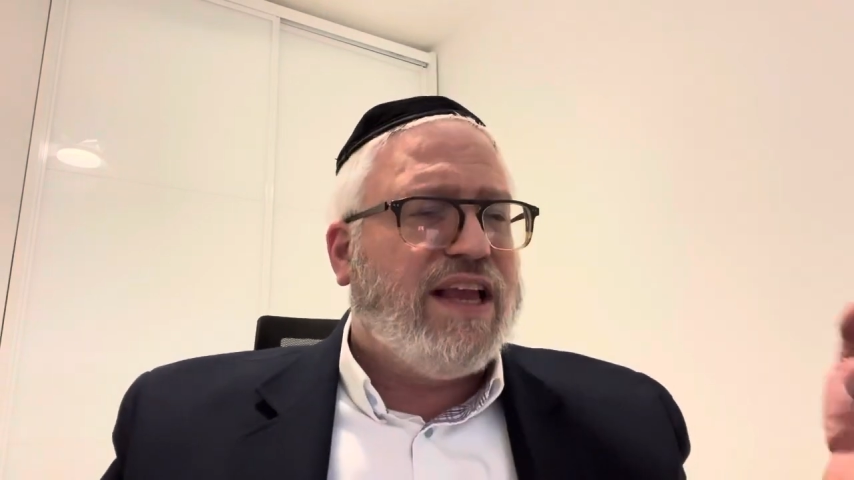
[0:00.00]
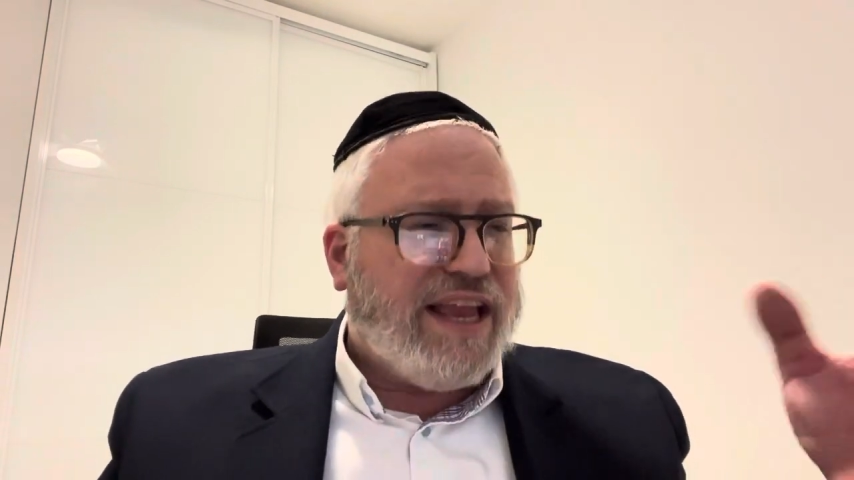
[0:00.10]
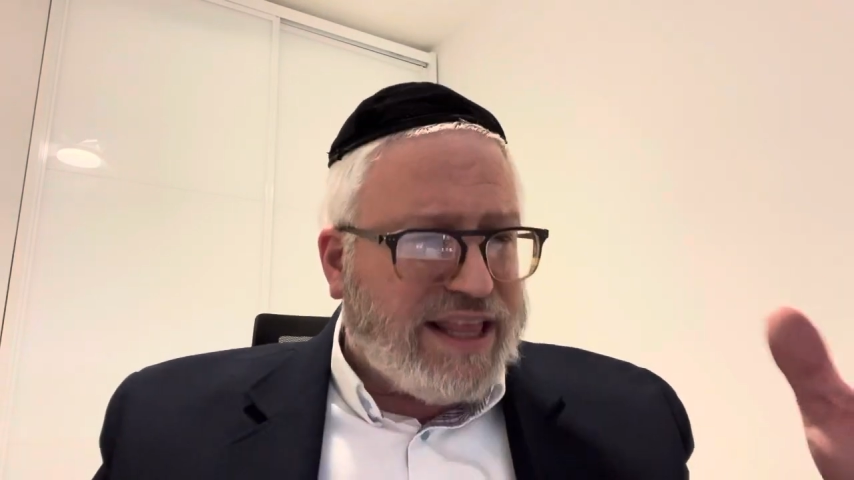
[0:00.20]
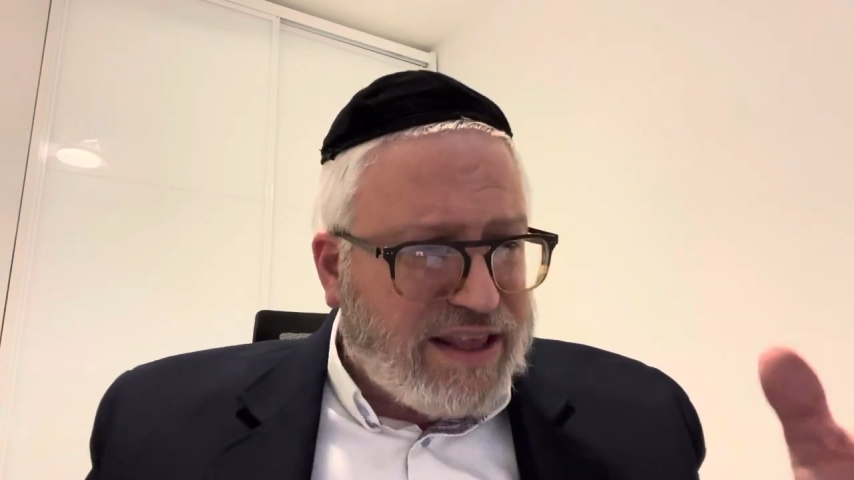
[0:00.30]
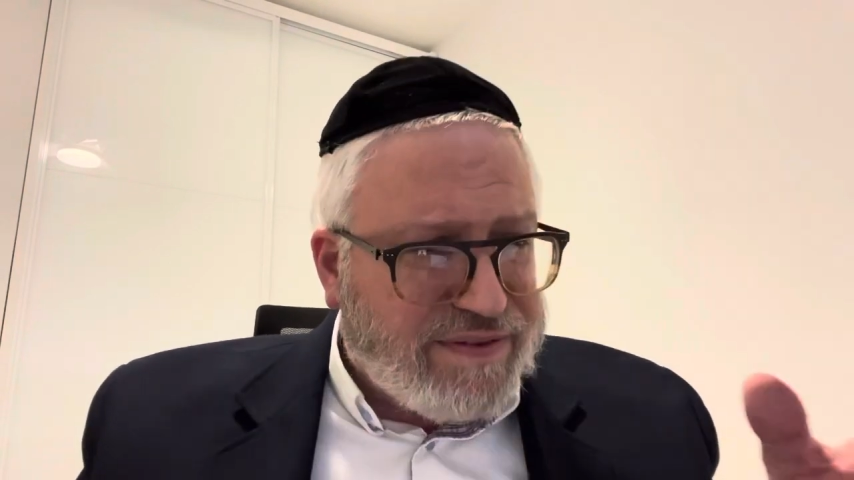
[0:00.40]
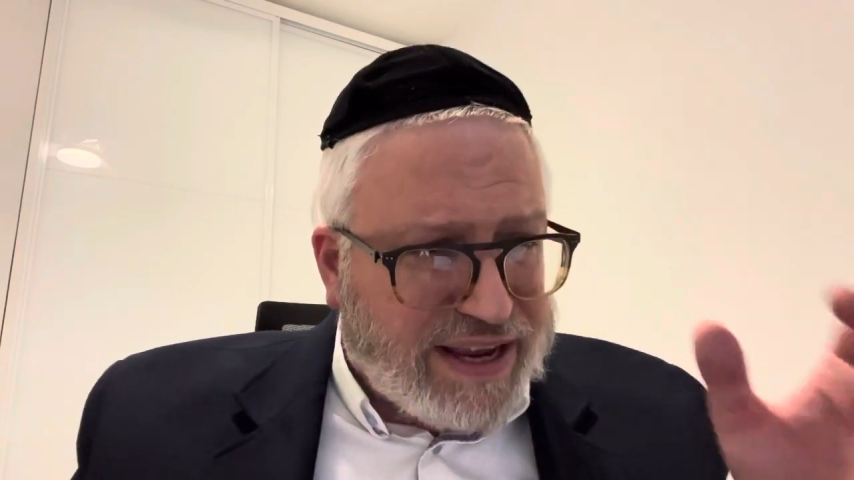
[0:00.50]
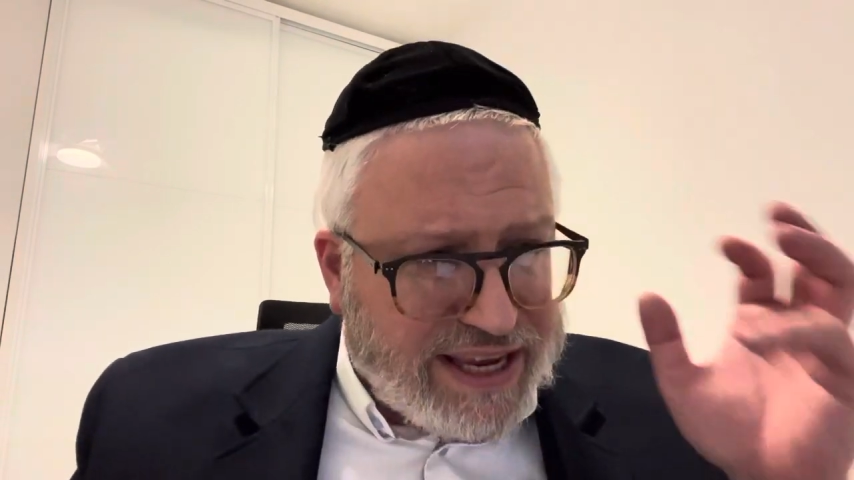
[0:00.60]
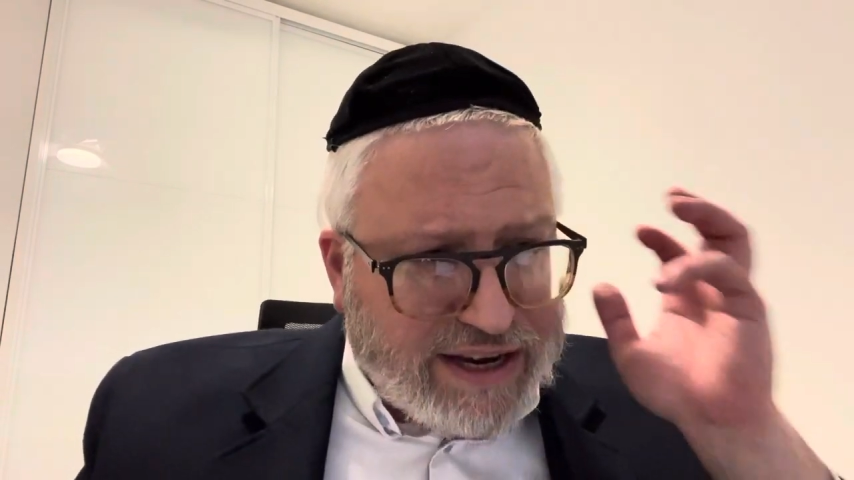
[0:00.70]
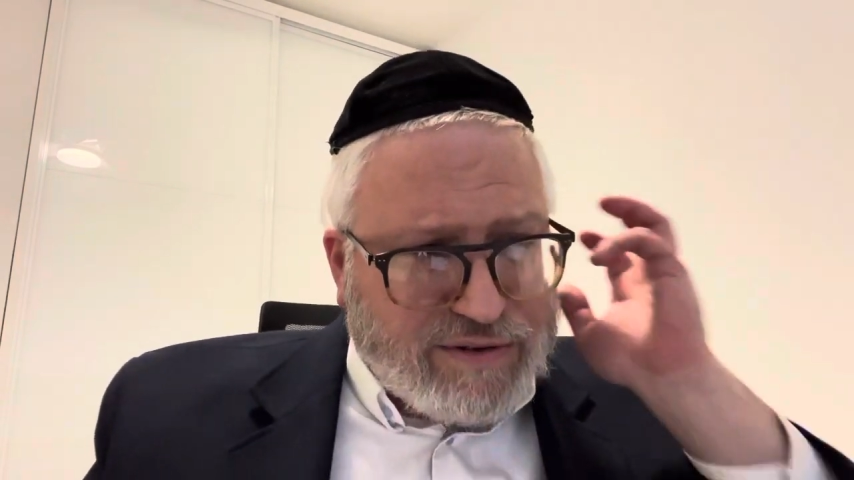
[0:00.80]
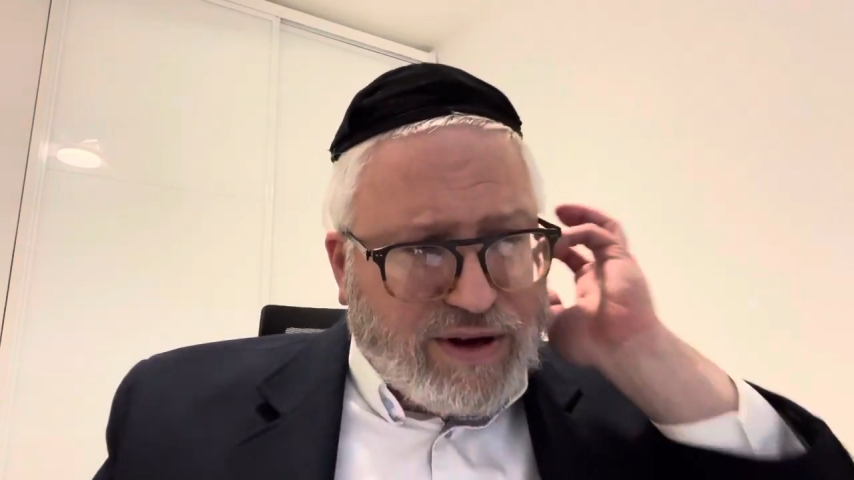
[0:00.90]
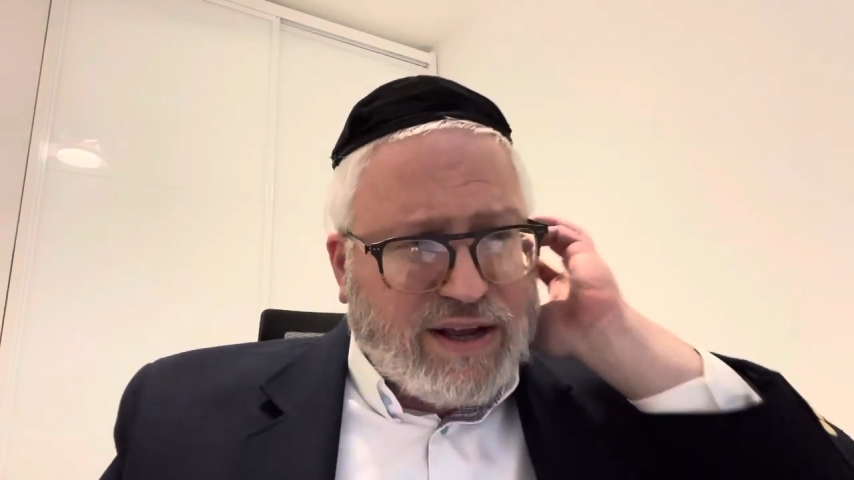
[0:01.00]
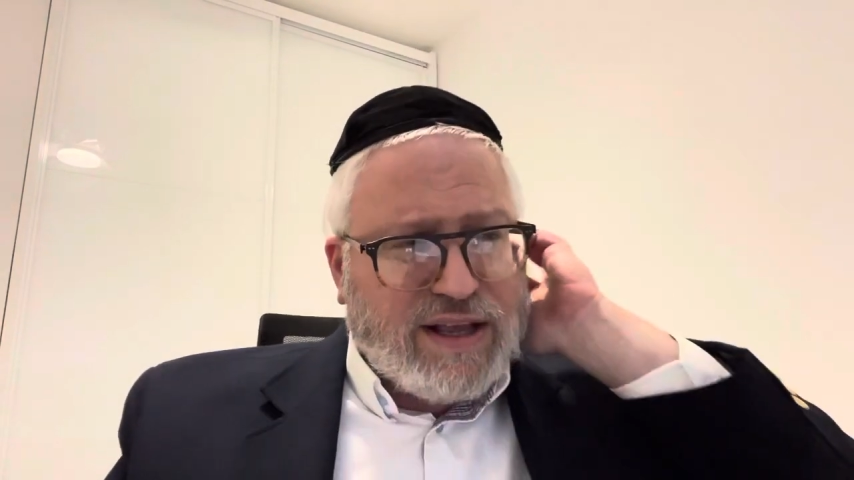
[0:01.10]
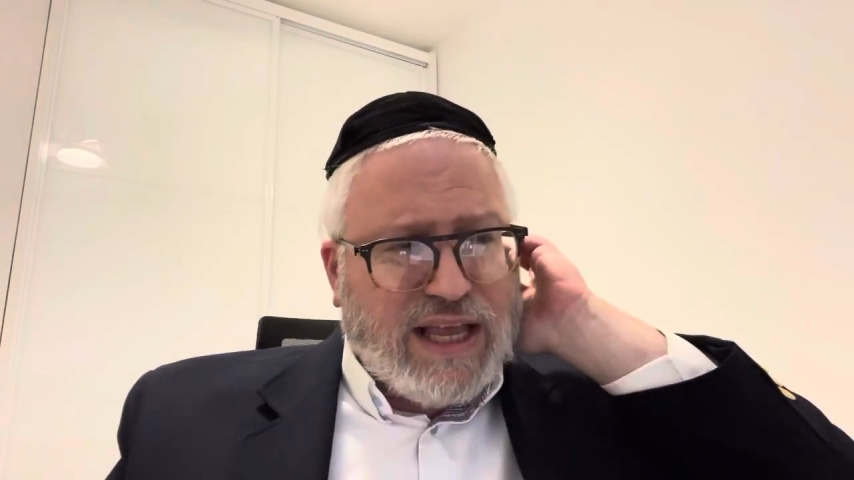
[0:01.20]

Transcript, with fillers: in the Vayikra,